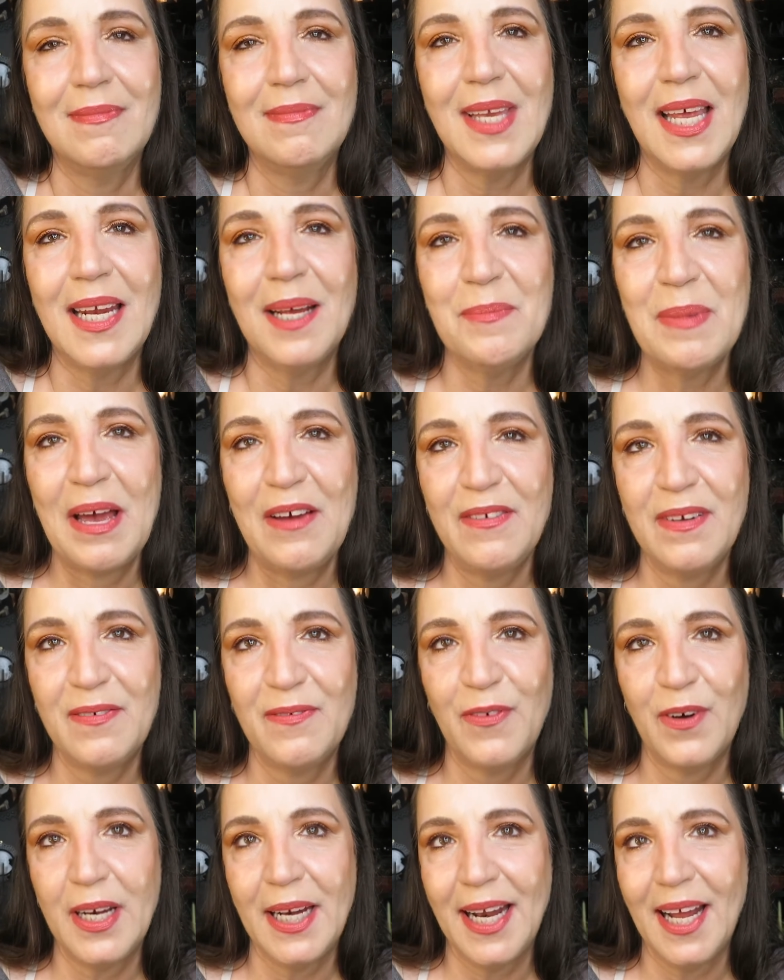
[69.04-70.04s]
I'm having
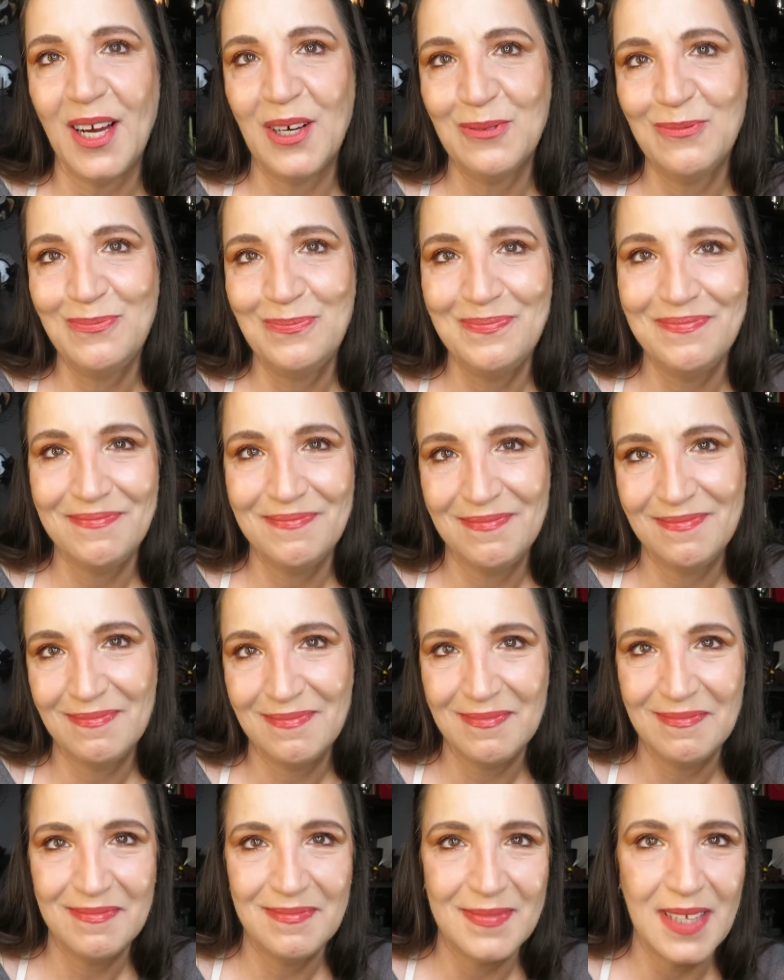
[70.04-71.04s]
fun now.
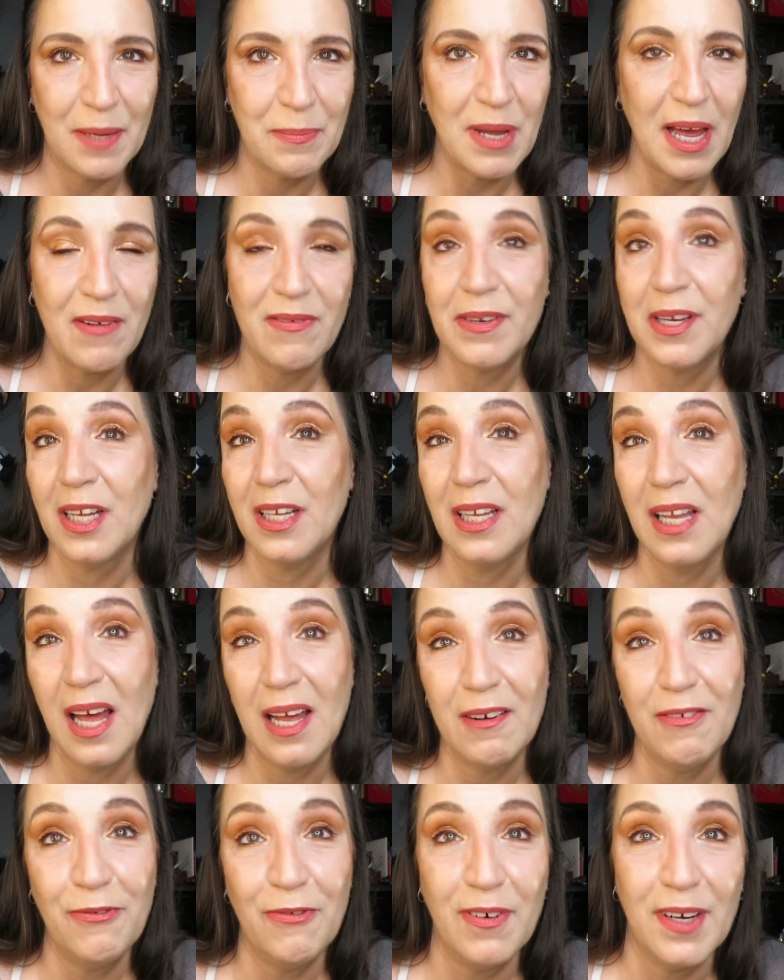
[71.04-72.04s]
I'm having a
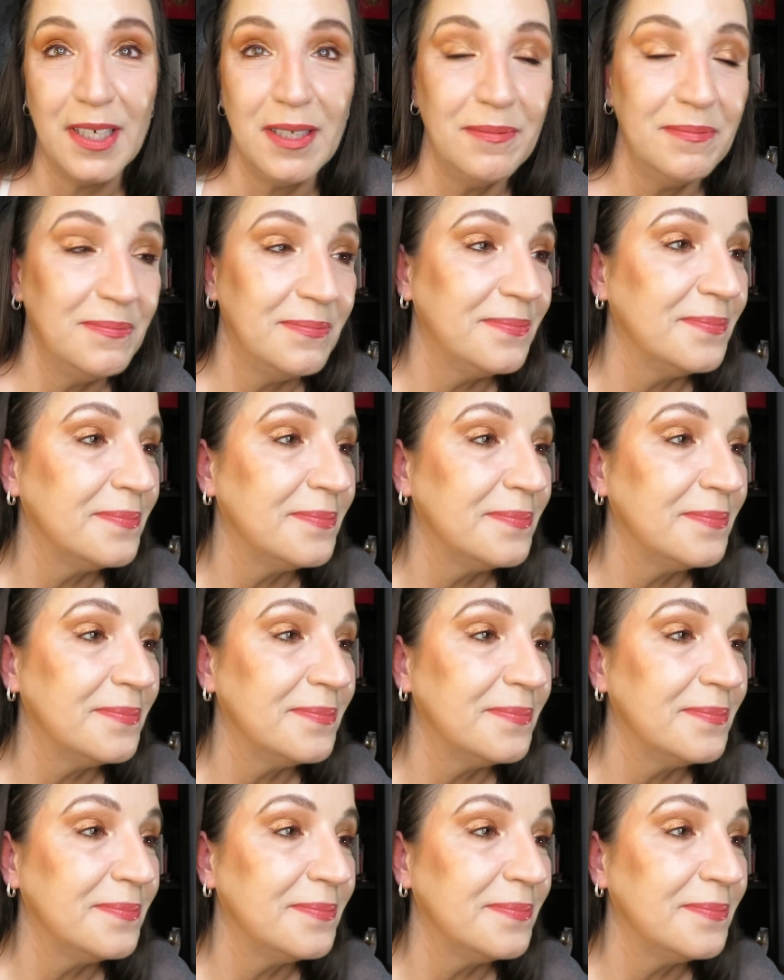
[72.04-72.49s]
lot of fun.